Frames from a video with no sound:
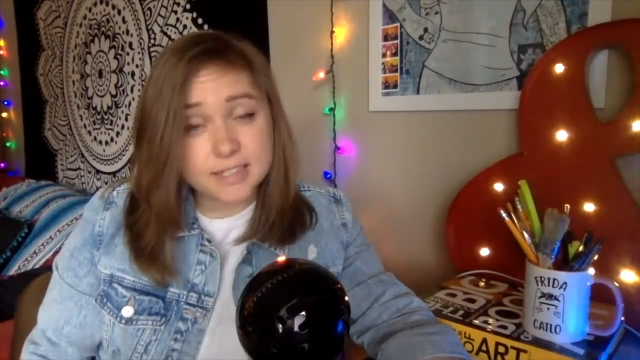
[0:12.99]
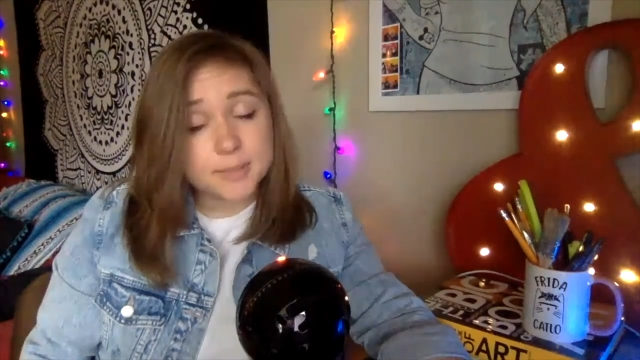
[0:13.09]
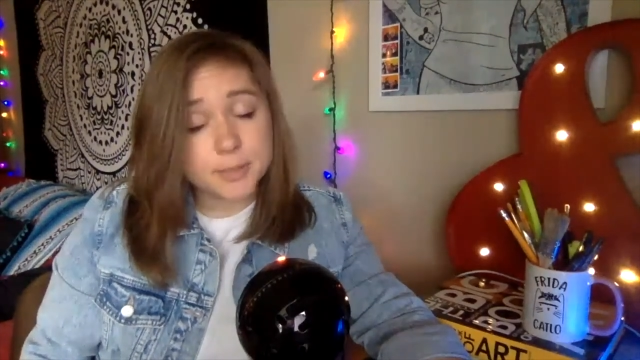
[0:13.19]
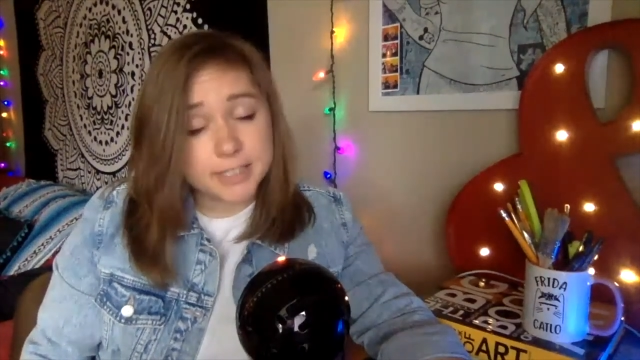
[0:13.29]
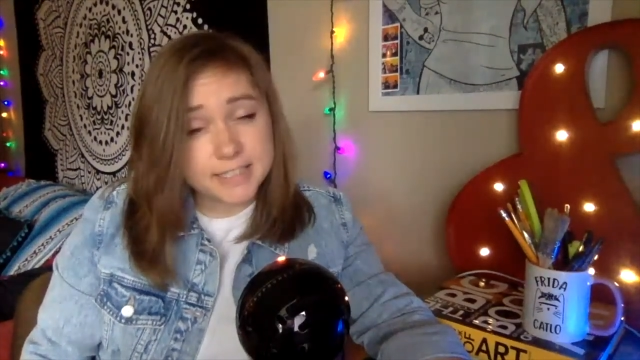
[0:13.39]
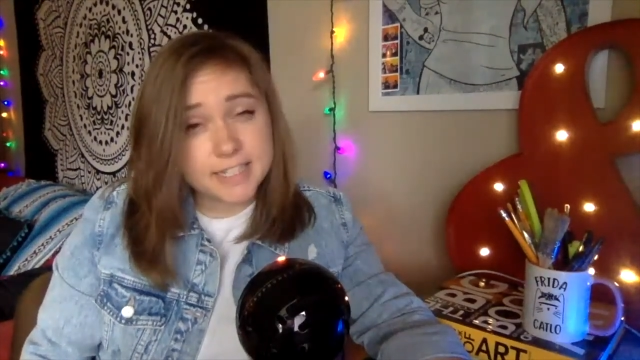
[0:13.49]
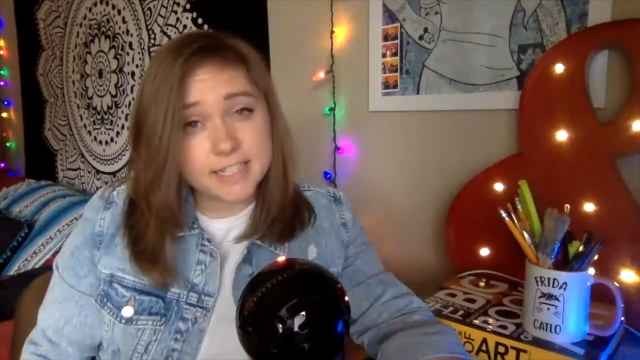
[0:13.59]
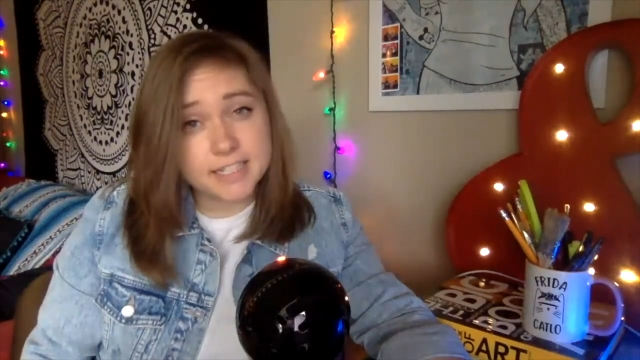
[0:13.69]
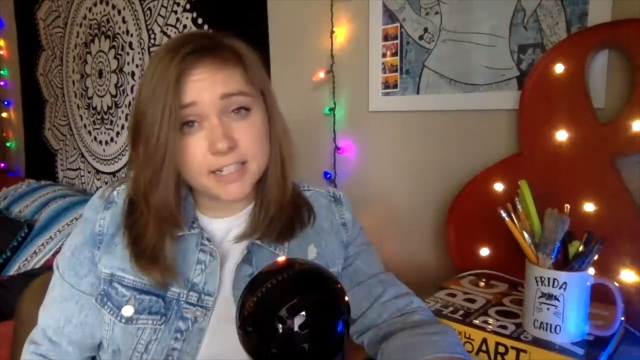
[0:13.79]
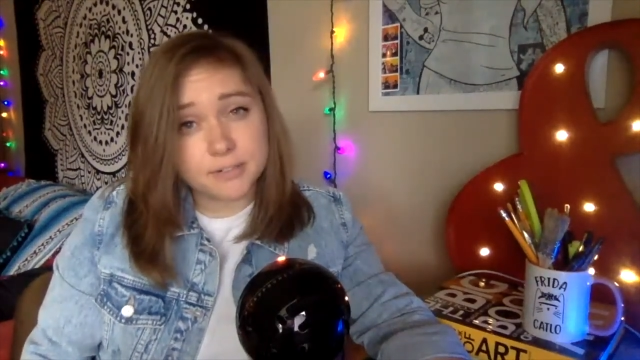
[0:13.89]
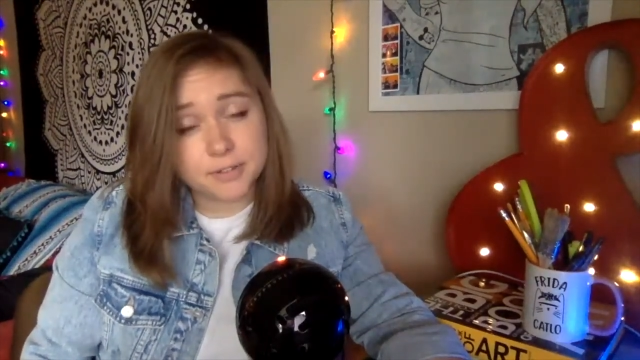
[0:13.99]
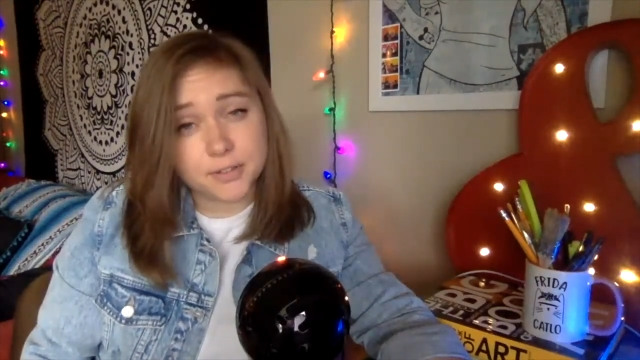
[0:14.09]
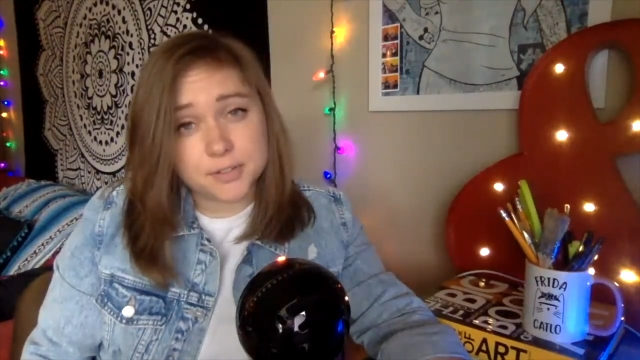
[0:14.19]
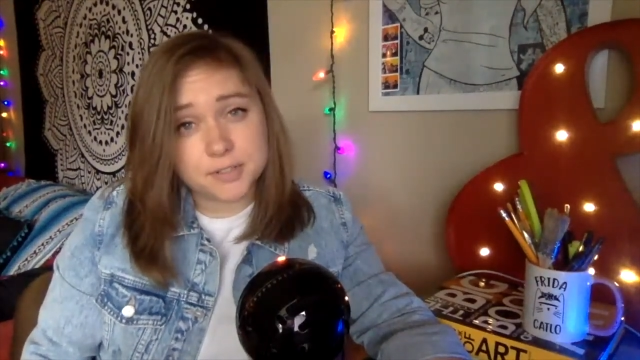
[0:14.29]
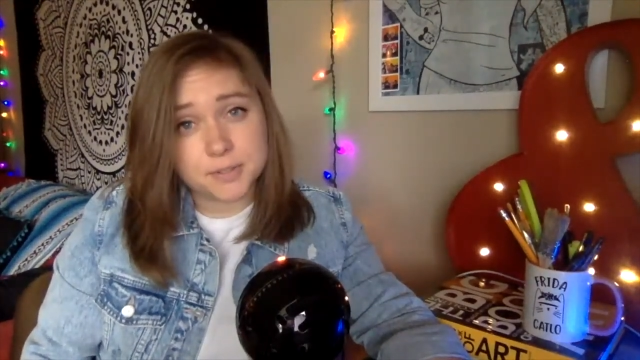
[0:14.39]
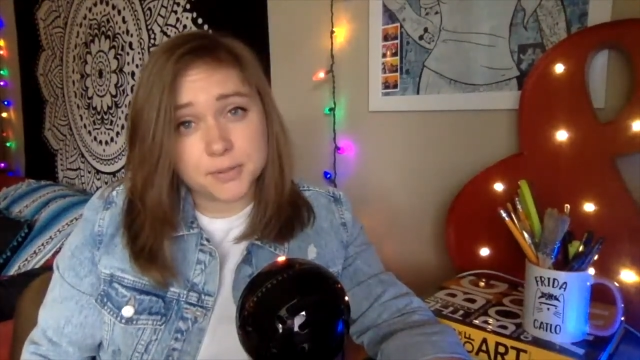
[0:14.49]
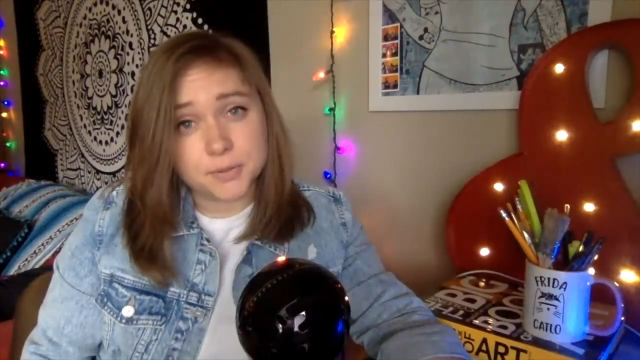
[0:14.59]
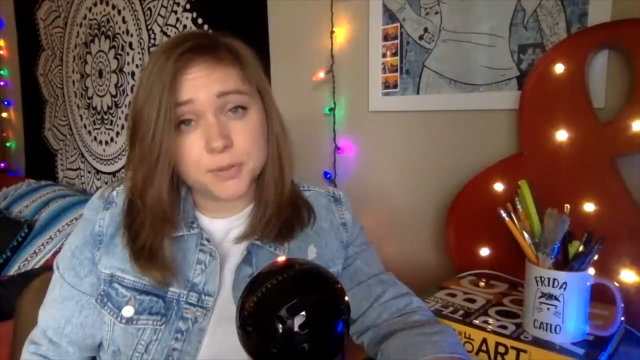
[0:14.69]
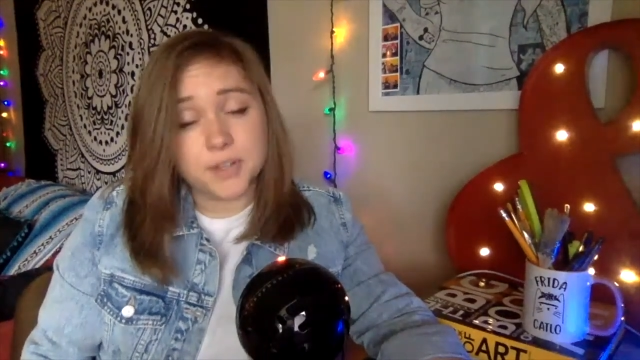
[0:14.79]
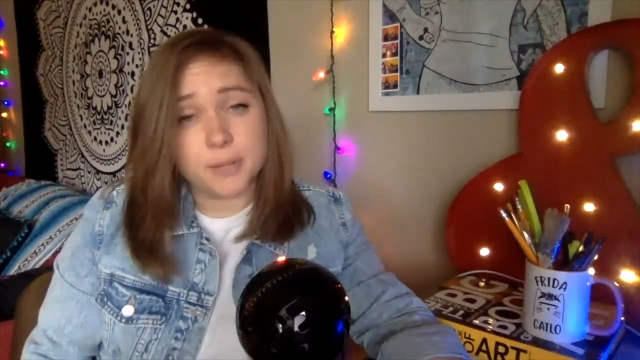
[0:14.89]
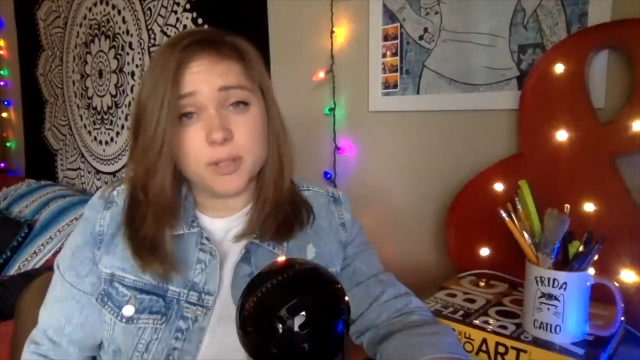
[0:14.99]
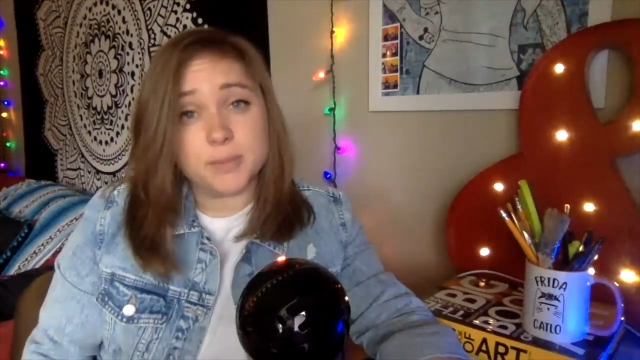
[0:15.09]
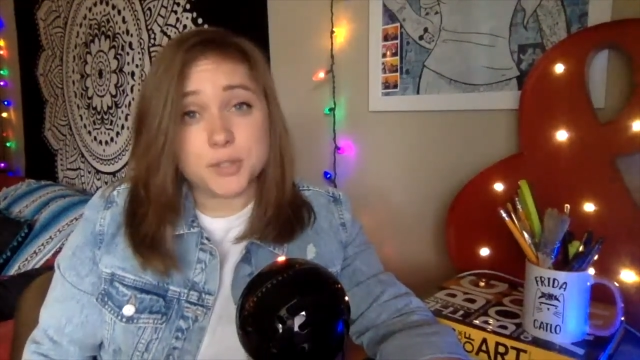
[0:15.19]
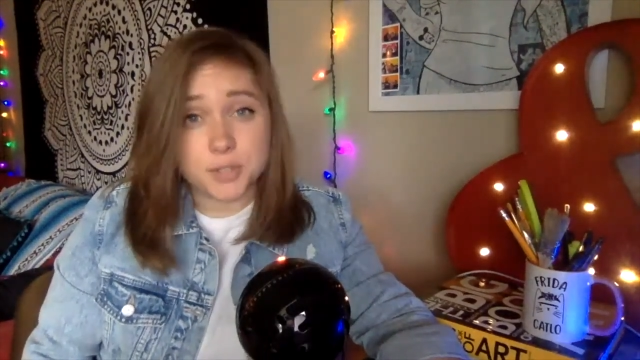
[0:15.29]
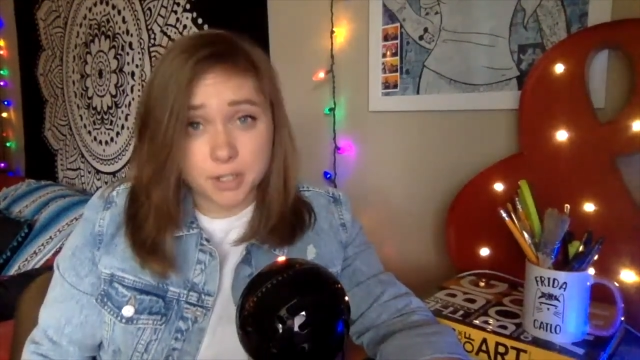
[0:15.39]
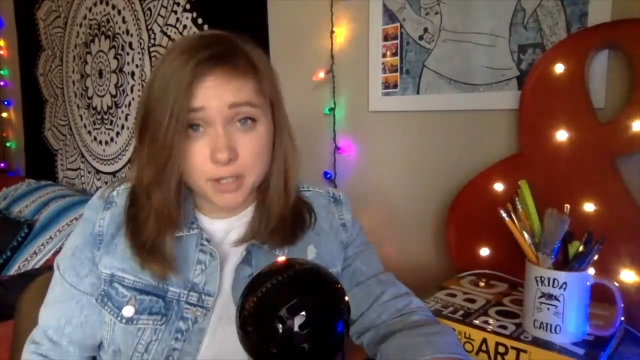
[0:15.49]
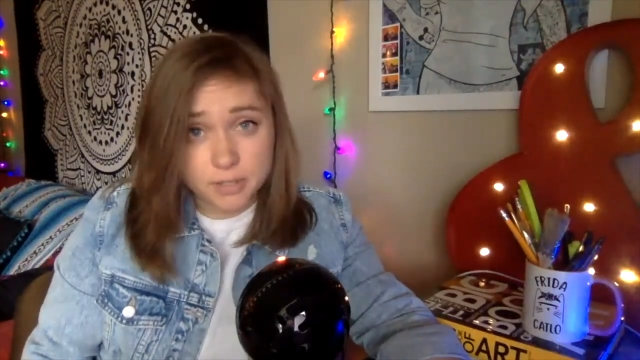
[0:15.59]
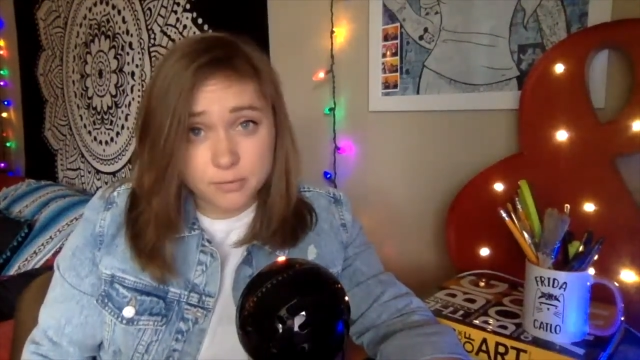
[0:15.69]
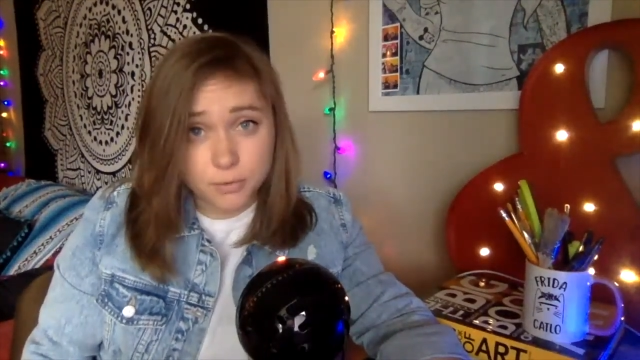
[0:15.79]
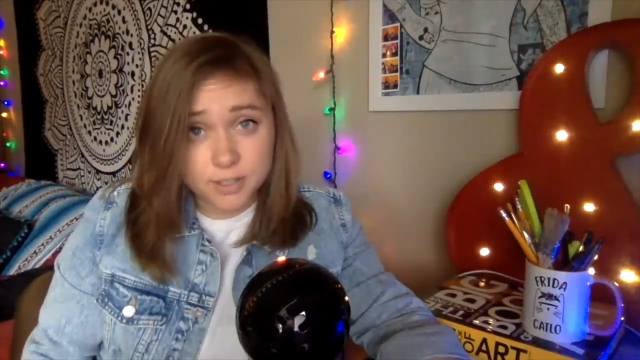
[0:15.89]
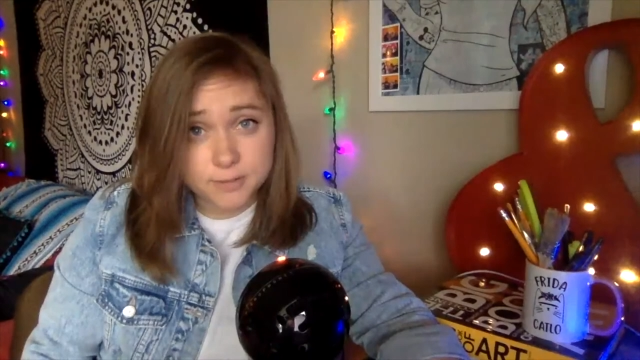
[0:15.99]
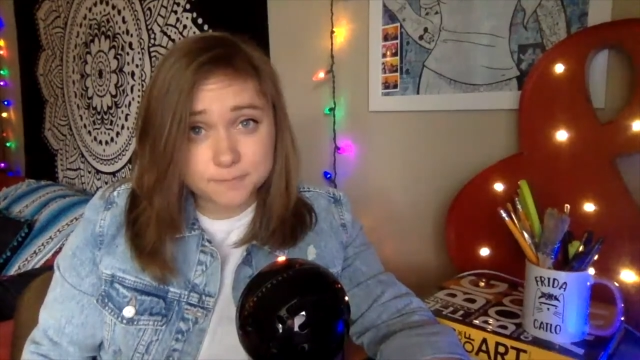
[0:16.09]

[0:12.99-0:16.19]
Please take care for those of you who that may be triggering for.